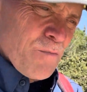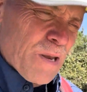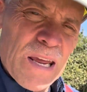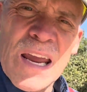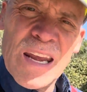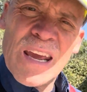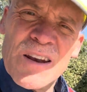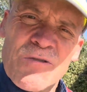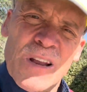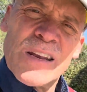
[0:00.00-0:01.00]
beginning
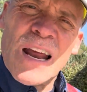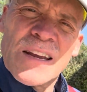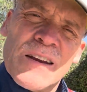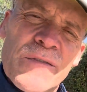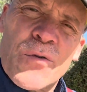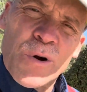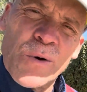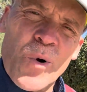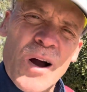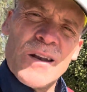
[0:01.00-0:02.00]
in really
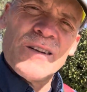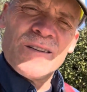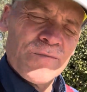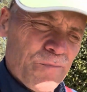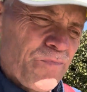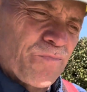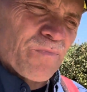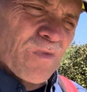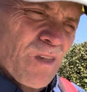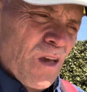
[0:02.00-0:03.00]
1941
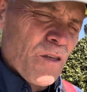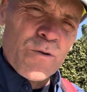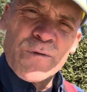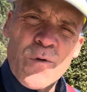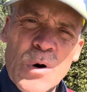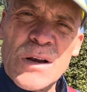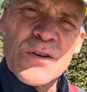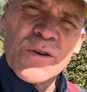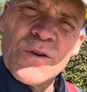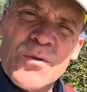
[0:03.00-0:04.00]
through
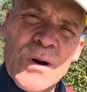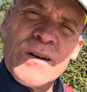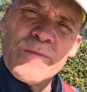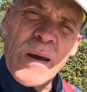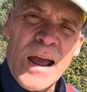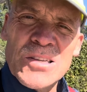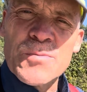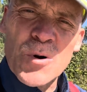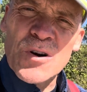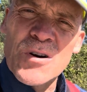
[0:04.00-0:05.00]
42 when
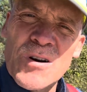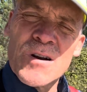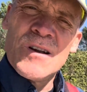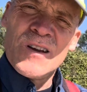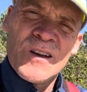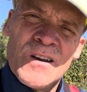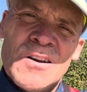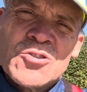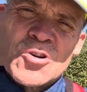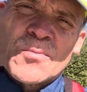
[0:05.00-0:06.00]
mass murder
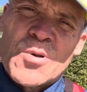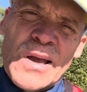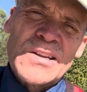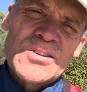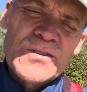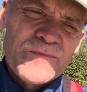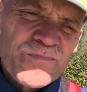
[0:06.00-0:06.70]
took place.